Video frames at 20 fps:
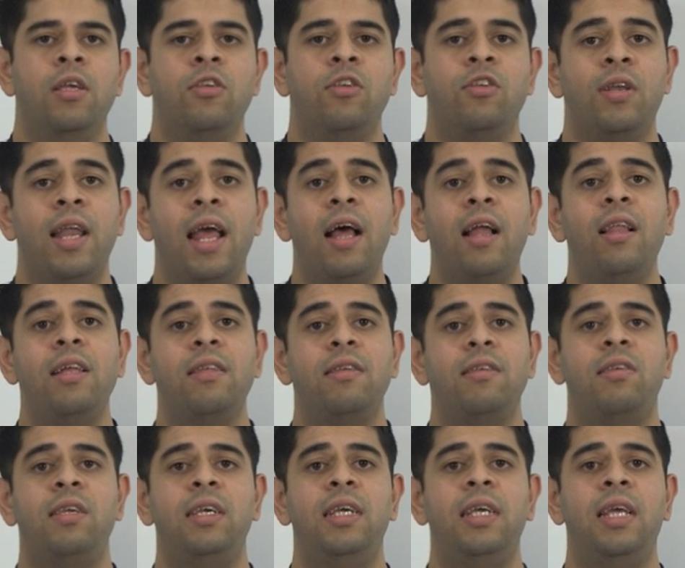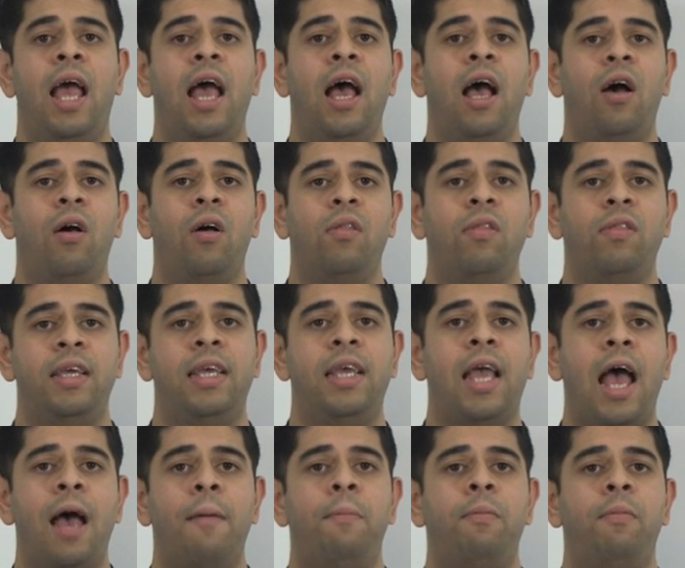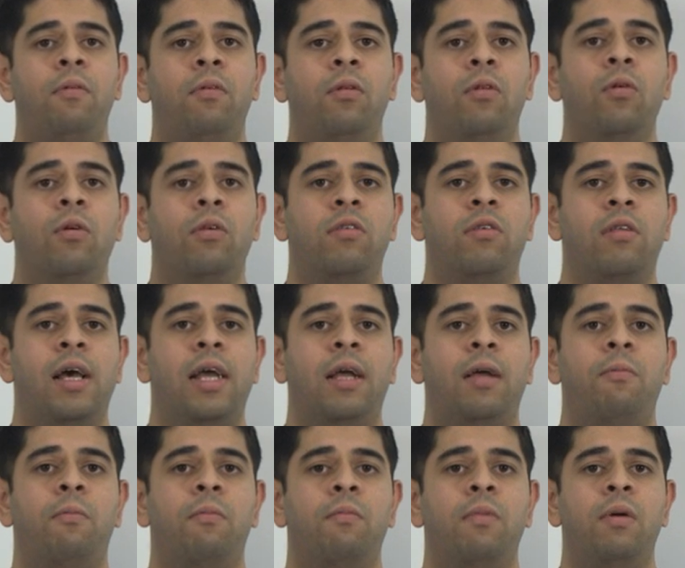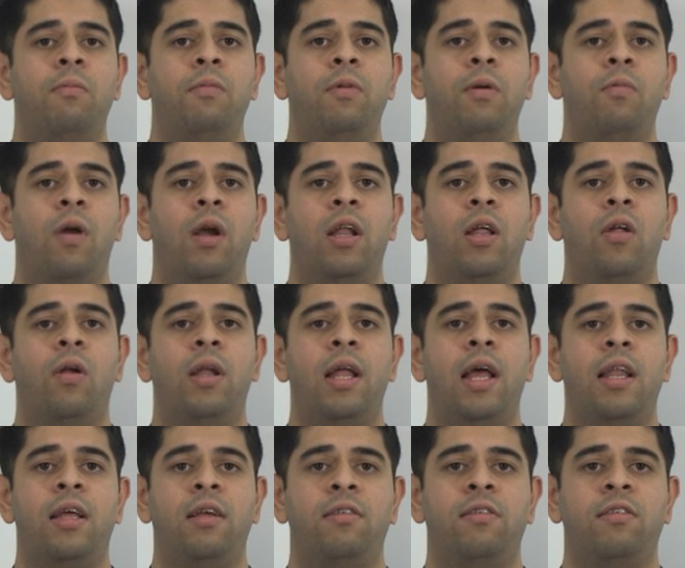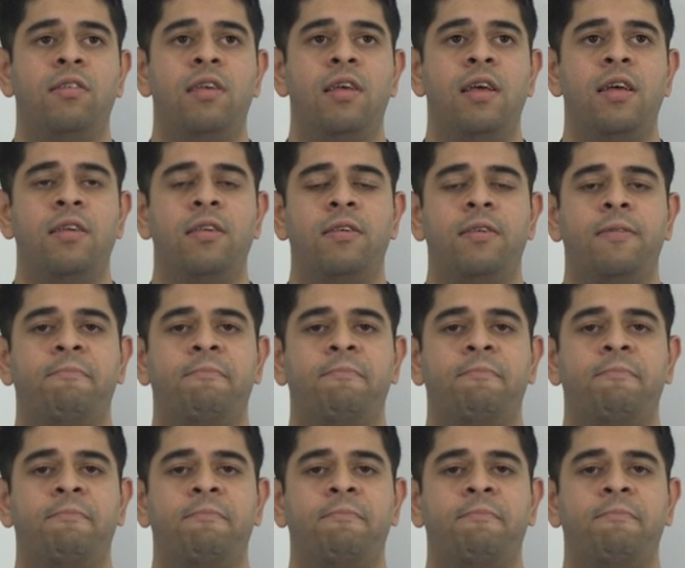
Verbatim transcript: So now let's see how the app looks like when we run it on our Nexus S.